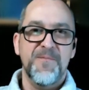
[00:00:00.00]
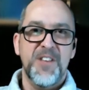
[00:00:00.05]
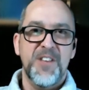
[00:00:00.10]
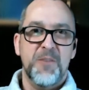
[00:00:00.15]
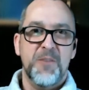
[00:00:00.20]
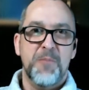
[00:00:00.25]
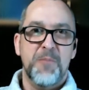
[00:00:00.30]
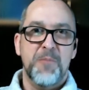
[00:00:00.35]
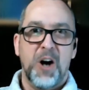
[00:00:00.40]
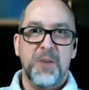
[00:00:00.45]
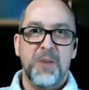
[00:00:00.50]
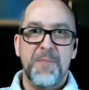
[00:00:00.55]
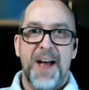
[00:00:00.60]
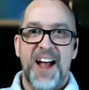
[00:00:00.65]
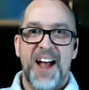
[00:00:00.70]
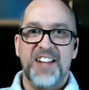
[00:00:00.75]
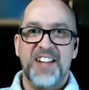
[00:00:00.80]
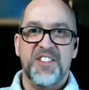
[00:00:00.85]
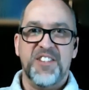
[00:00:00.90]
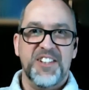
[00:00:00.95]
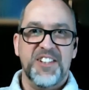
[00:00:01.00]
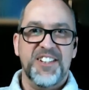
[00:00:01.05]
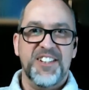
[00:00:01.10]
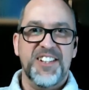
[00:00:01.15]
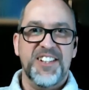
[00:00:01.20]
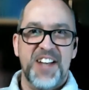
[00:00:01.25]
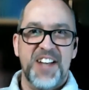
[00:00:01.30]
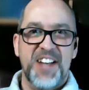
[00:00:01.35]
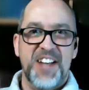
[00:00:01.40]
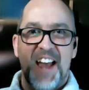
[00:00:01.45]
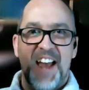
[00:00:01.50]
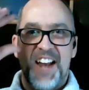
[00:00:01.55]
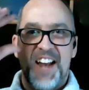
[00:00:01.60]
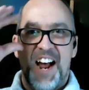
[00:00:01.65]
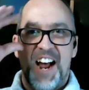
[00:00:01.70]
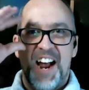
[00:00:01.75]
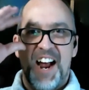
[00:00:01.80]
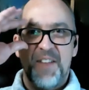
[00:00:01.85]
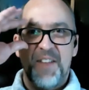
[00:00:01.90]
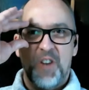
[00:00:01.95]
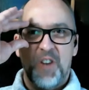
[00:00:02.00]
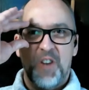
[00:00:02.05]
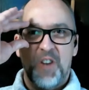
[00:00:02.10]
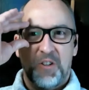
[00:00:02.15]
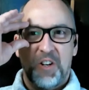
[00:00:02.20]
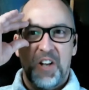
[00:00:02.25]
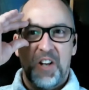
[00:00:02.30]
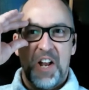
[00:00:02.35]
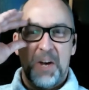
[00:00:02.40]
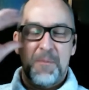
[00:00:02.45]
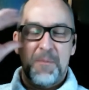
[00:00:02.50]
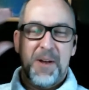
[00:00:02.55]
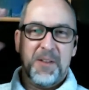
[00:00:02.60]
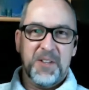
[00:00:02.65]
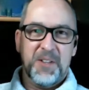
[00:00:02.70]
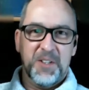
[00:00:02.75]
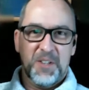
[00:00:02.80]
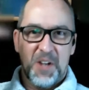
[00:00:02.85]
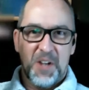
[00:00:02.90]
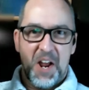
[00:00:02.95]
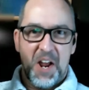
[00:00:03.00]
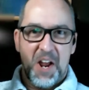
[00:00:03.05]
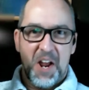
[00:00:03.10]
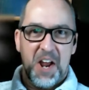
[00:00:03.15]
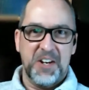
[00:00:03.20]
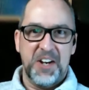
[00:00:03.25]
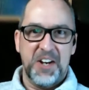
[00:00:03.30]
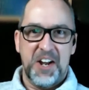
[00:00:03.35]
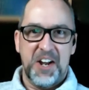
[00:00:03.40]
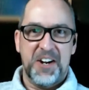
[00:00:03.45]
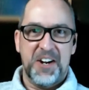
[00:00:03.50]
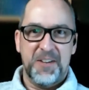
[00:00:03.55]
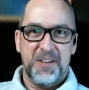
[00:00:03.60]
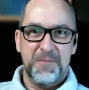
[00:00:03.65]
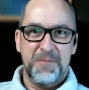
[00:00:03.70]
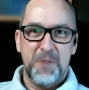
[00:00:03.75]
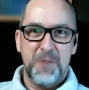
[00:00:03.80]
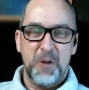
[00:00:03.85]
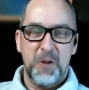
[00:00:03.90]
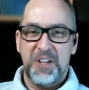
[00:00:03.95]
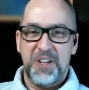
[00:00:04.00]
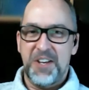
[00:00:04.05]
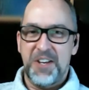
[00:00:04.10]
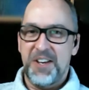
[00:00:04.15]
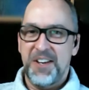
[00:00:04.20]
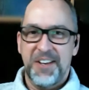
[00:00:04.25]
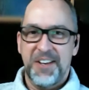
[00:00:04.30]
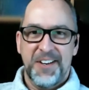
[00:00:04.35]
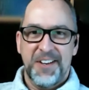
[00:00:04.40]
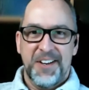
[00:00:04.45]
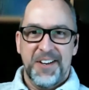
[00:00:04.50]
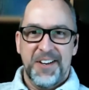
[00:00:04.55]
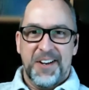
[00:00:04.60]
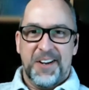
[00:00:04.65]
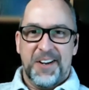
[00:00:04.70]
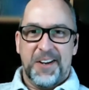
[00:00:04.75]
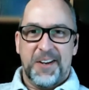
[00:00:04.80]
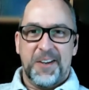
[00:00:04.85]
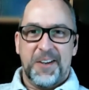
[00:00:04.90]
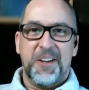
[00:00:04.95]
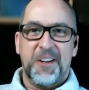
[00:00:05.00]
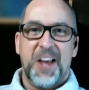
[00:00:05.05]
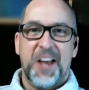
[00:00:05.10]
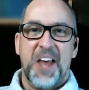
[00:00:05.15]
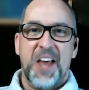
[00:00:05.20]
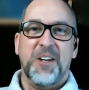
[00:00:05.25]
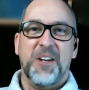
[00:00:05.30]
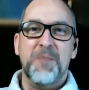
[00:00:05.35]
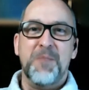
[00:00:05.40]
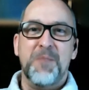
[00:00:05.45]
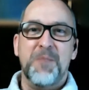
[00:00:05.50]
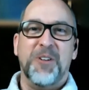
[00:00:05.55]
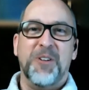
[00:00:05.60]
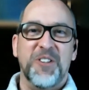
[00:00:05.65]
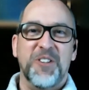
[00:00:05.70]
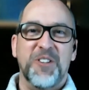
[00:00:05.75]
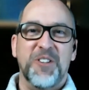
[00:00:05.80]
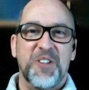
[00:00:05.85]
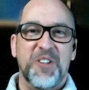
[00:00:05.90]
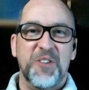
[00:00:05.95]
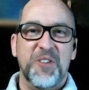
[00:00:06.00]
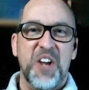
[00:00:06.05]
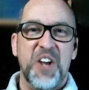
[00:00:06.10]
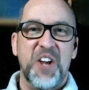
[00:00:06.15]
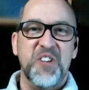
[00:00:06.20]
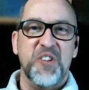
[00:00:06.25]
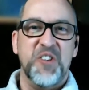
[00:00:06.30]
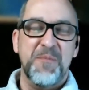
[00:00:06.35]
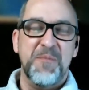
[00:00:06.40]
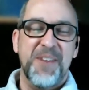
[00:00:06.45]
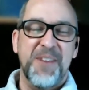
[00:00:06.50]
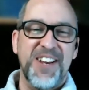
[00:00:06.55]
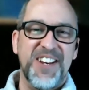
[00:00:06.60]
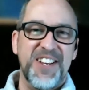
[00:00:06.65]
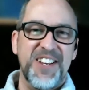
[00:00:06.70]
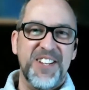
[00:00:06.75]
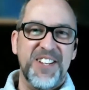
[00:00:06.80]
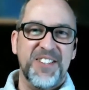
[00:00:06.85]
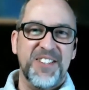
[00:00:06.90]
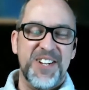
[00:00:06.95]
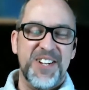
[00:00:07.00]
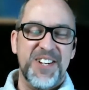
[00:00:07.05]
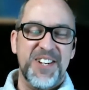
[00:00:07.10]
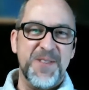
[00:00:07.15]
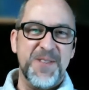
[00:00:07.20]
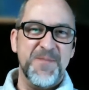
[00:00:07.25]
Mark Matson and I have talked a lot about this at multi-Catholic Biblical Association meetings.